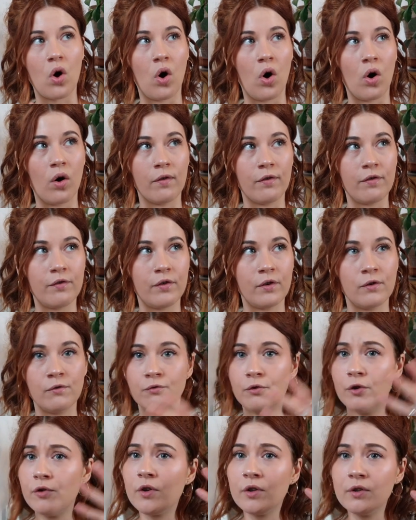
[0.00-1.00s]
of
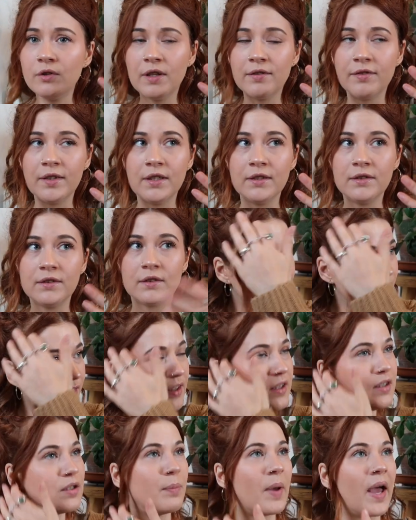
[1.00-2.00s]
rural living. It
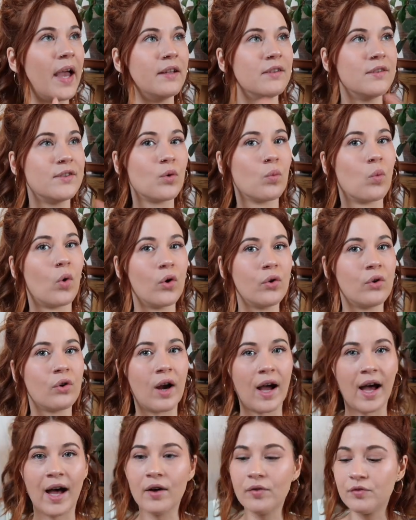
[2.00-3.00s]
really depends what
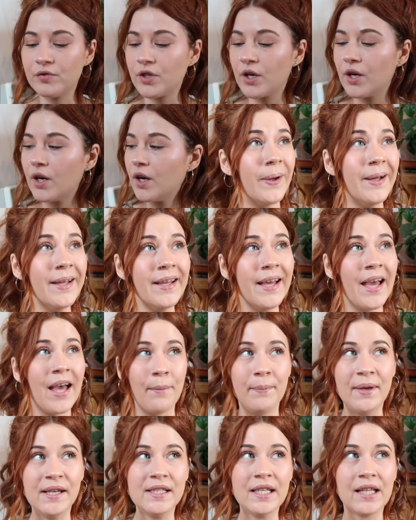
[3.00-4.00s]
you're after.
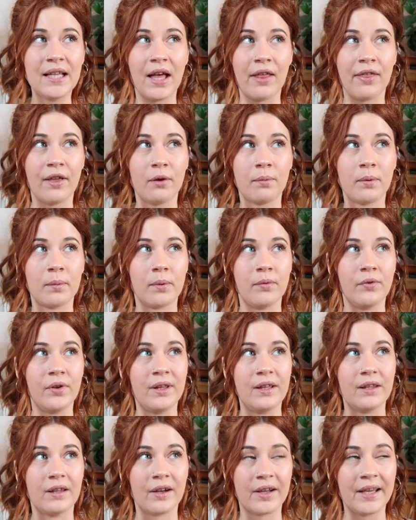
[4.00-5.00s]
Basically, I think we were
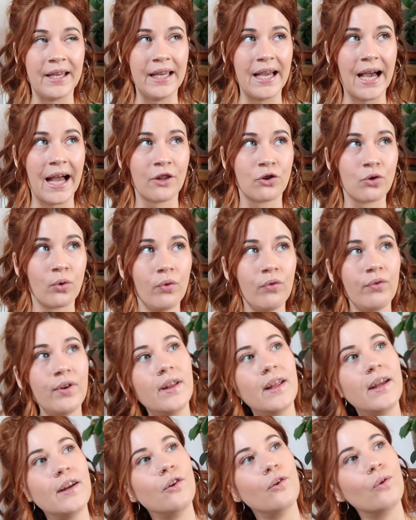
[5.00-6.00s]
really lucky. I don't
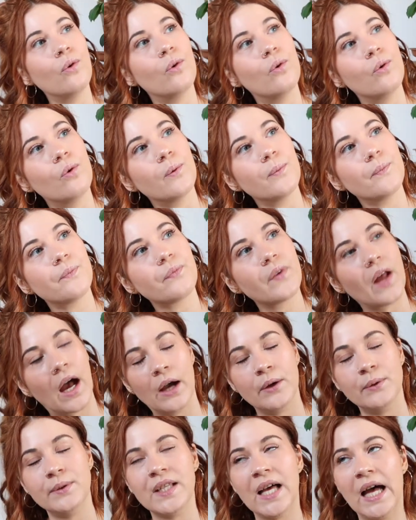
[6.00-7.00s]
really know
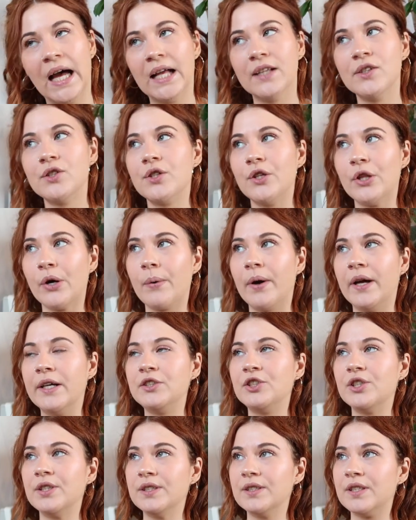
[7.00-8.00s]
how to answer the
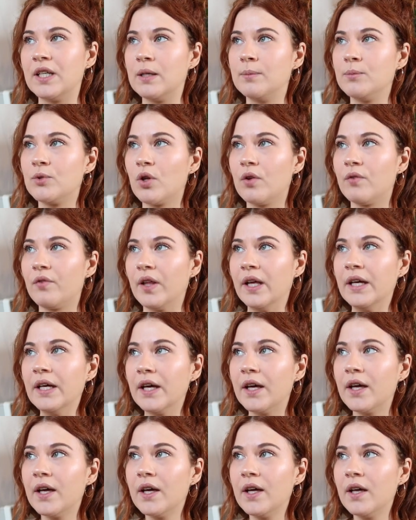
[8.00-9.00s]
question in terms of
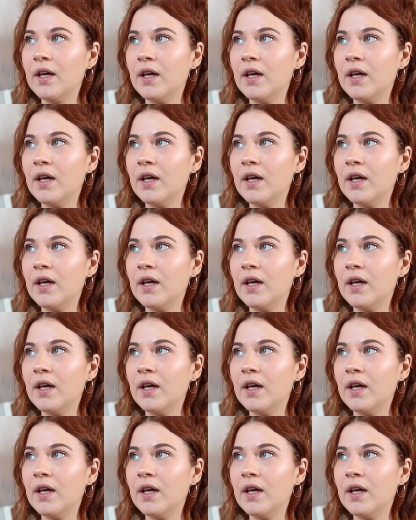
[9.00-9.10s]
like,